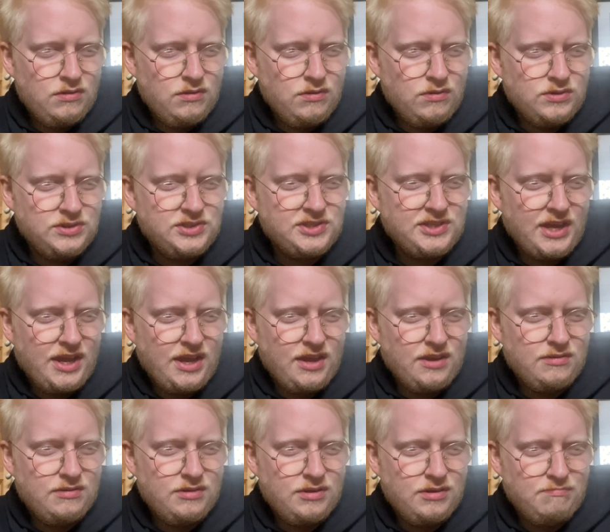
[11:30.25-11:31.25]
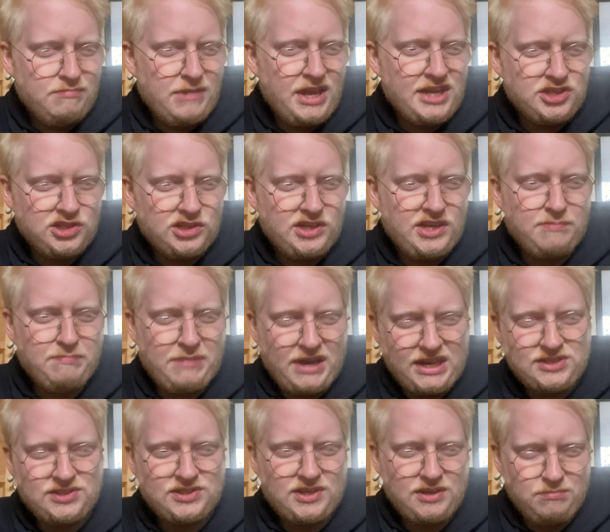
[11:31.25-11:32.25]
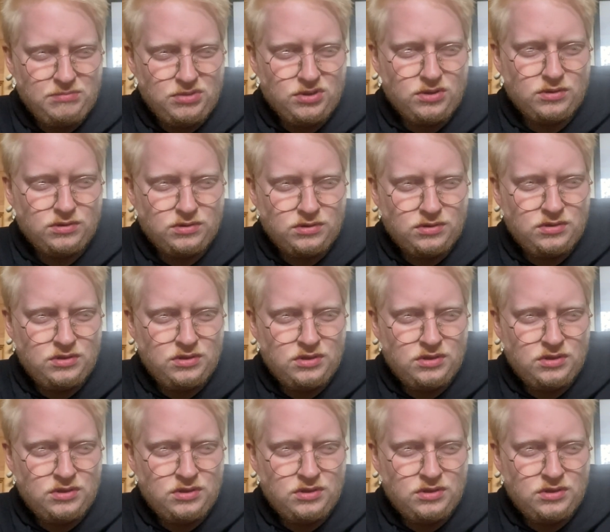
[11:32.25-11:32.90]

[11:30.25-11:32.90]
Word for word: Or is that major league basketball?